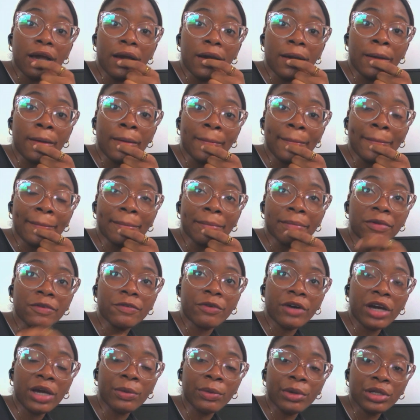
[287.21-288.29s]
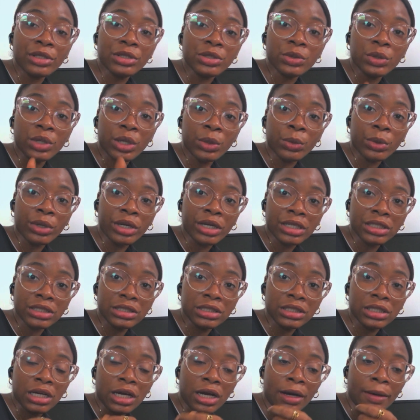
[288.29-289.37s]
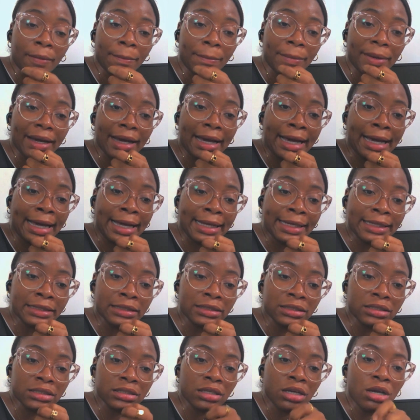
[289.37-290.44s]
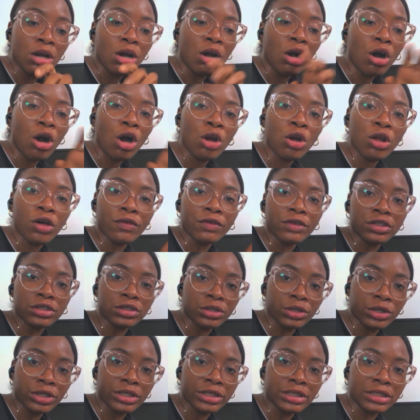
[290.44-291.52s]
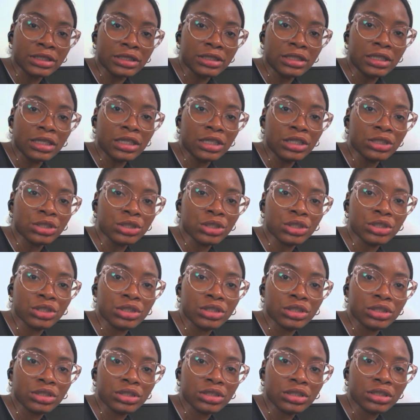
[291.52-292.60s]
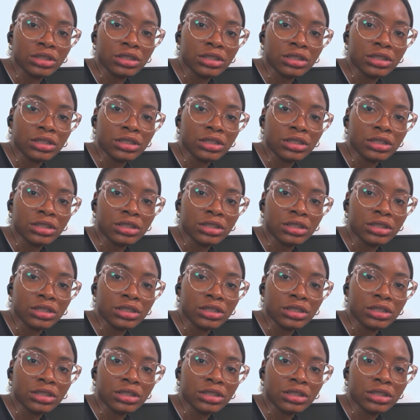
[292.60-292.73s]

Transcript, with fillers: um, before I went to NYSC camp and all of a sudden it just